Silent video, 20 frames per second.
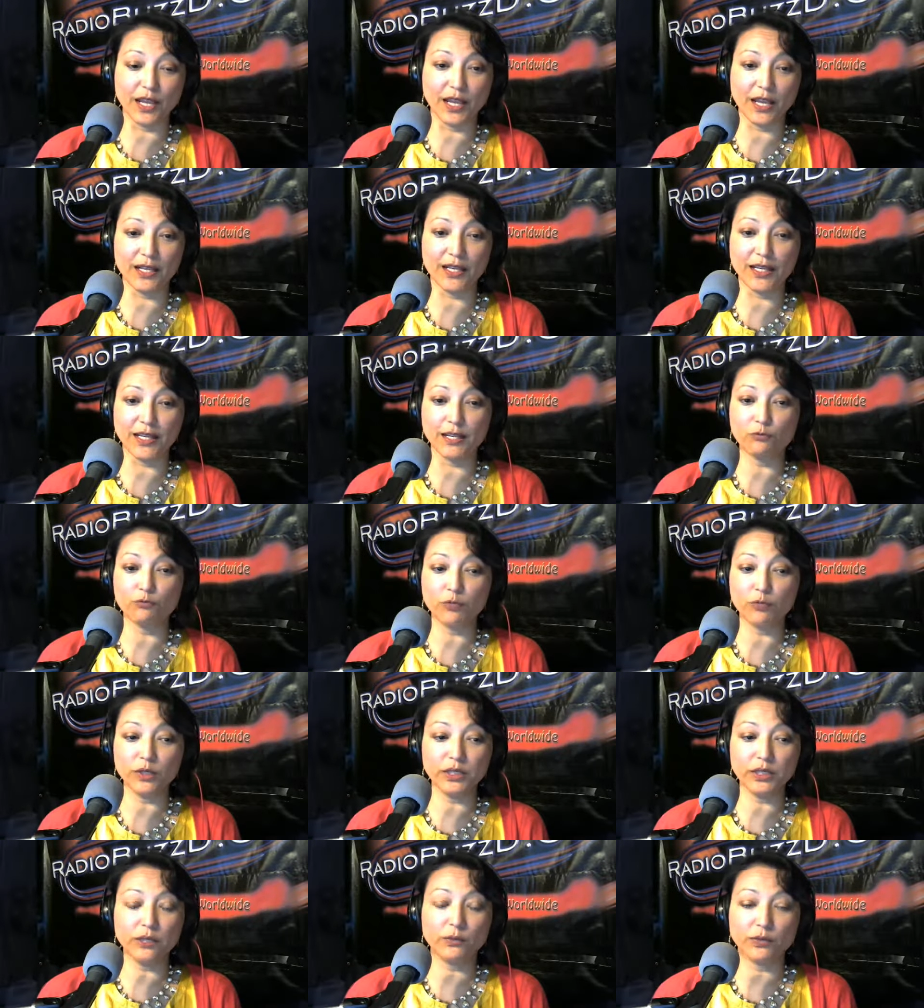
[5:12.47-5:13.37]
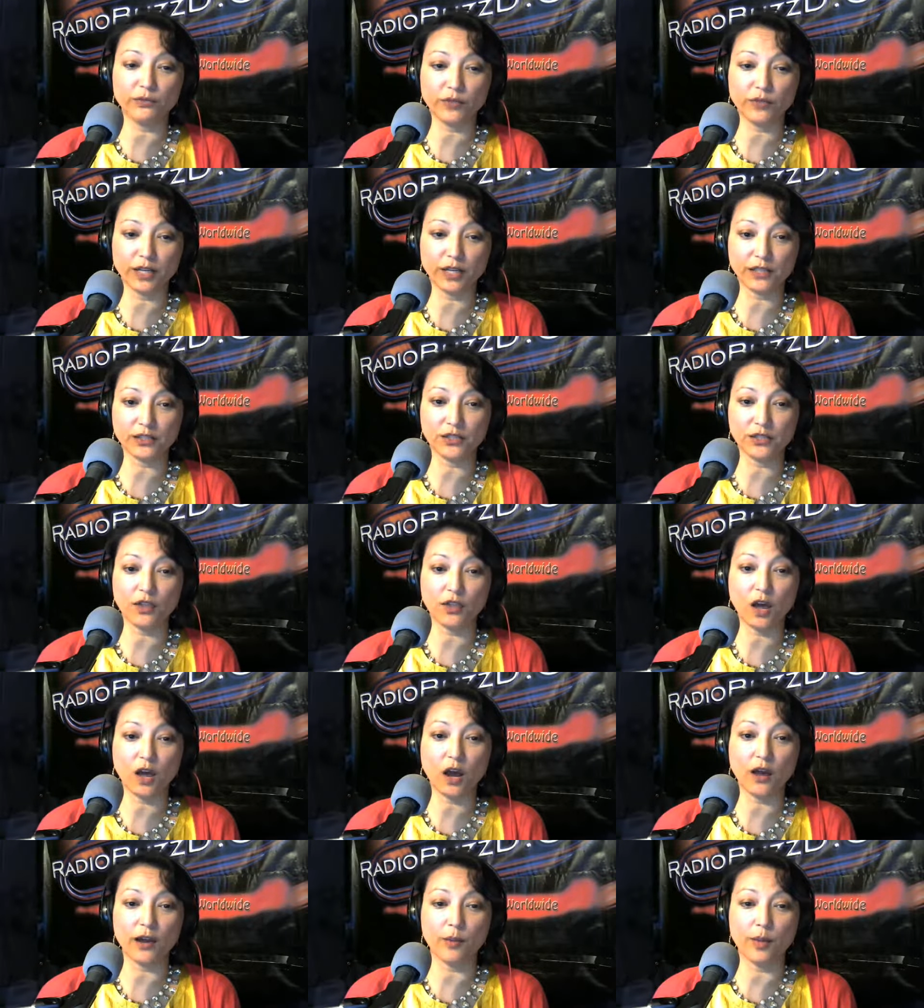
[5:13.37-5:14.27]
and it really reflects a
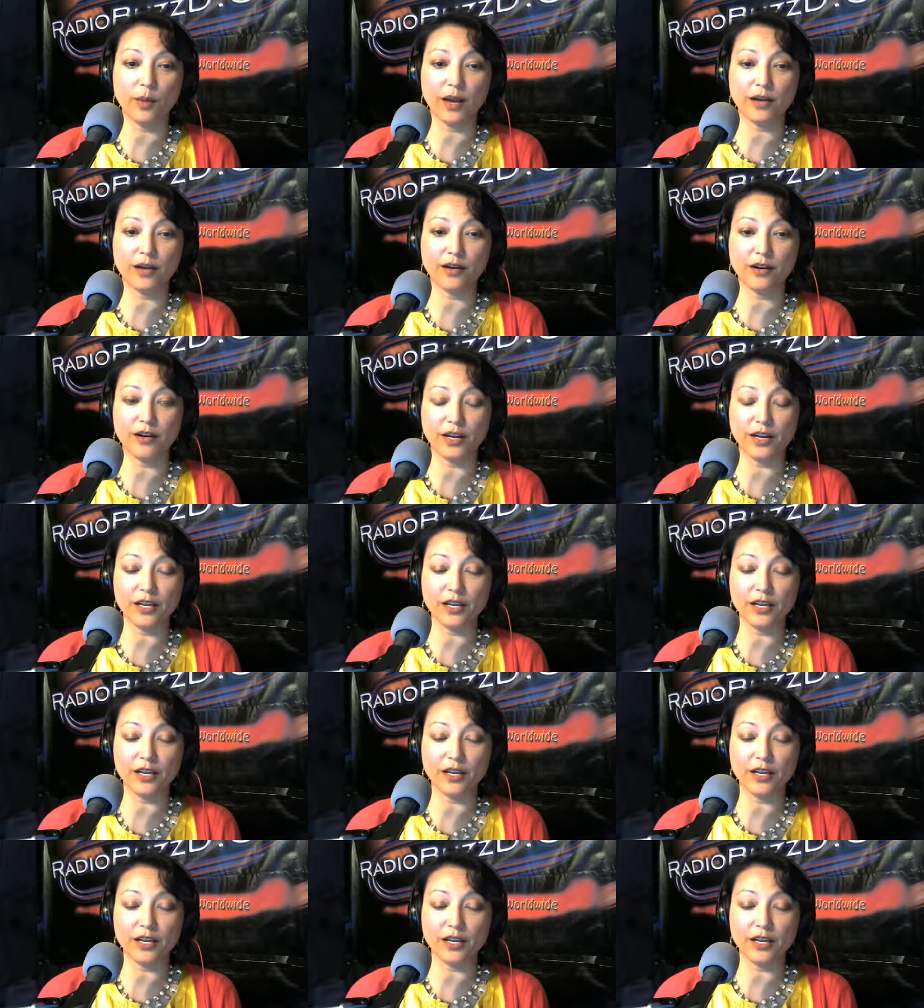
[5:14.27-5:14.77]
lot about our